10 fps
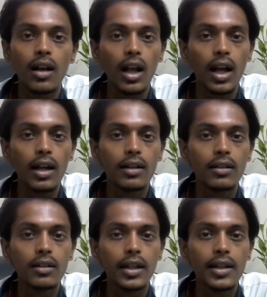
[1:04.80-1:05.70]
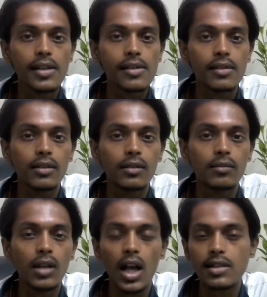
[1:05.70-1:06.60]
and it is
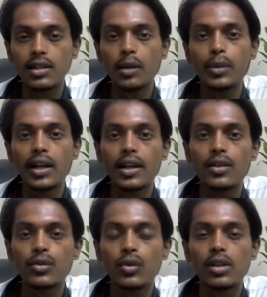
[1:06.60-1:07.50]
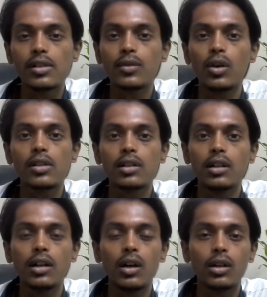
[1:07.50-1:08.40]
lastly updated, it was
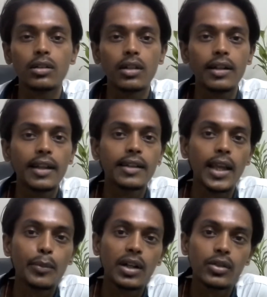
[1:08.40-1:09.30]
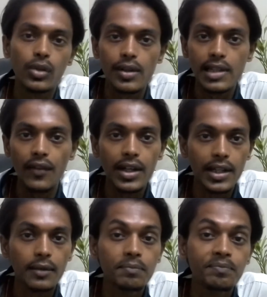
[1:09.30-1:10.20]
on 30th April
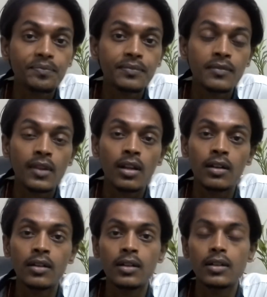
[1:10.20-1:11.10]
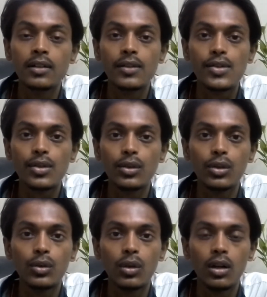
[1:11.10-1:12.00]
2017.
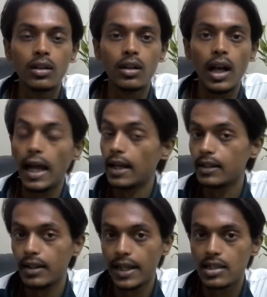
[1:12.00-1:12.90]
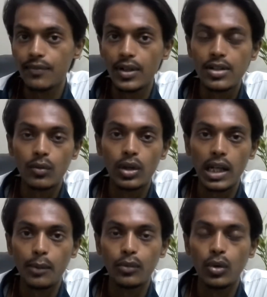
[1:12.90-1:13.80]
So, and the next feature what
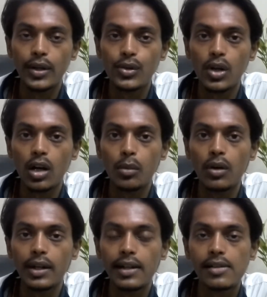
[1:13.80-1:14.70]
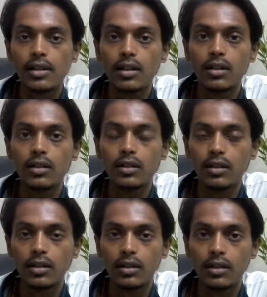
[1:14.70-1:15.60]
I am going to talk about is
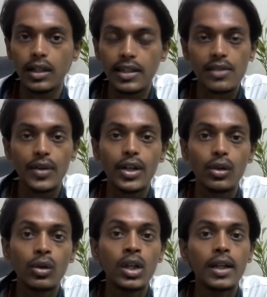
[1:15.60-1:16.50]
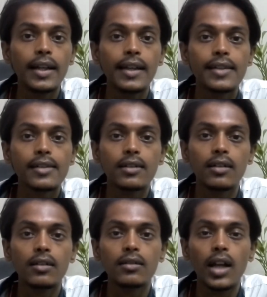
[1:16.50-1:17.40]
in this video is
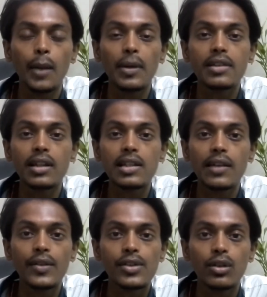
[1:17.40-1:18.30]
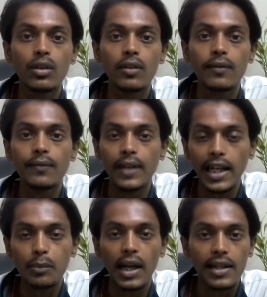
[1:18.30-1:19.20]
MH370
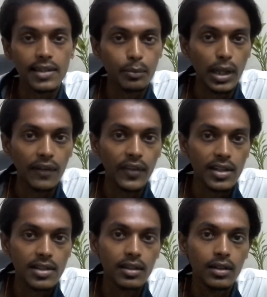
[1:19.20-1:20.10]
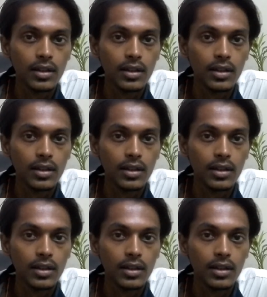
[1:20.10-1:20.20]
flight manifest,